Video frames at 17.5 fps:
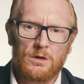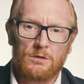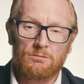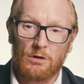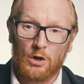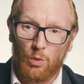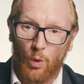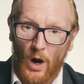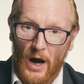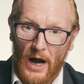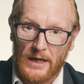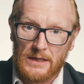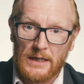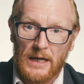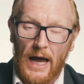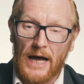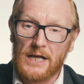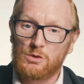
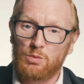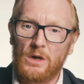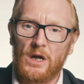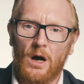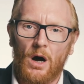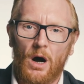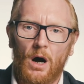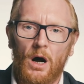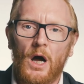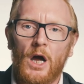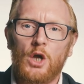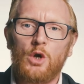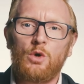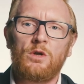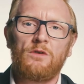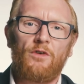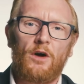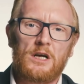Required, as we are,
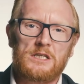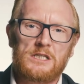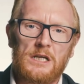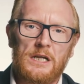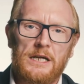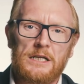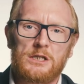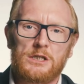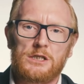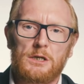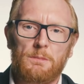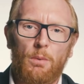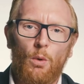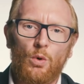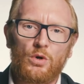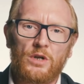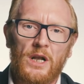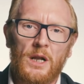universally to
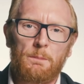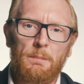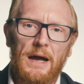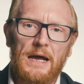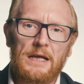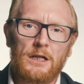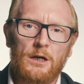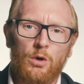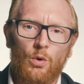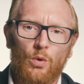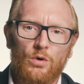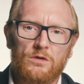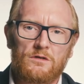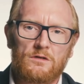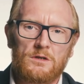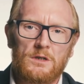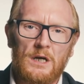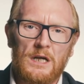support and obey the
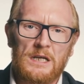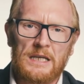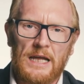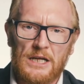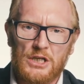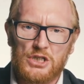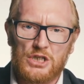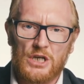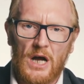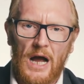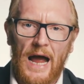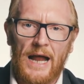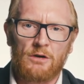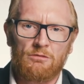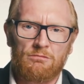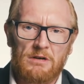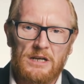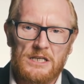laws, nature
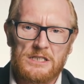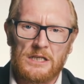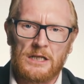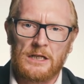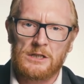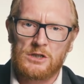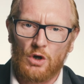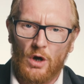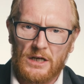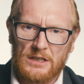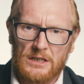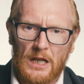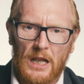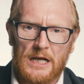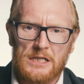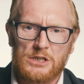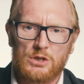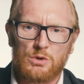and reason
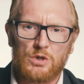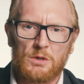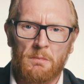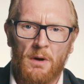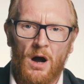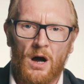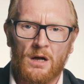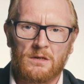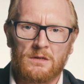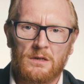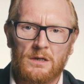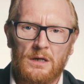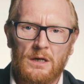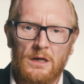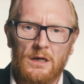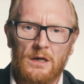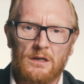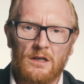entitle us to demand
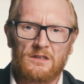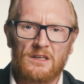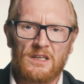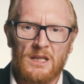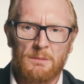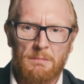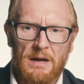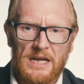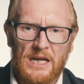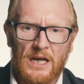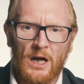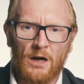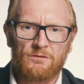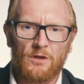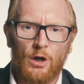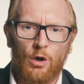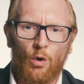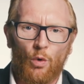that in the making
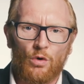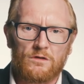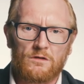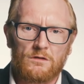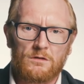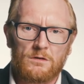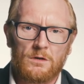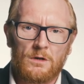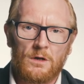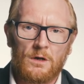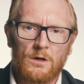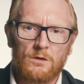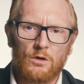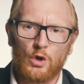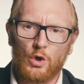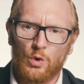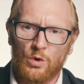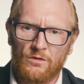of the laws,
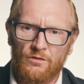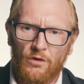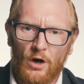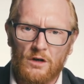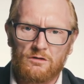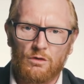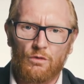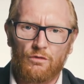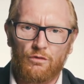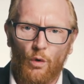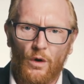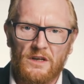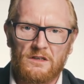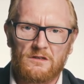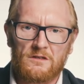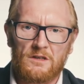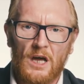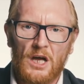the universal
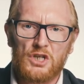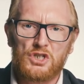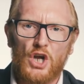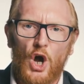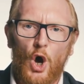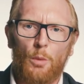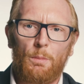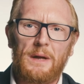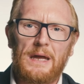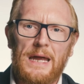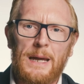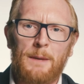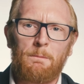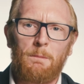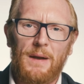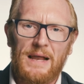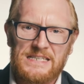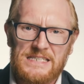voice shall be
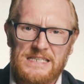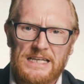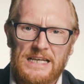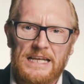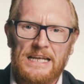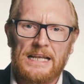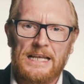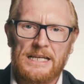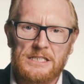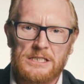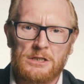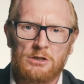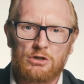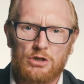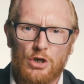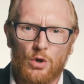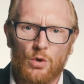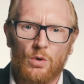implicitly
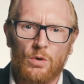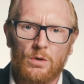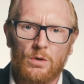listened to.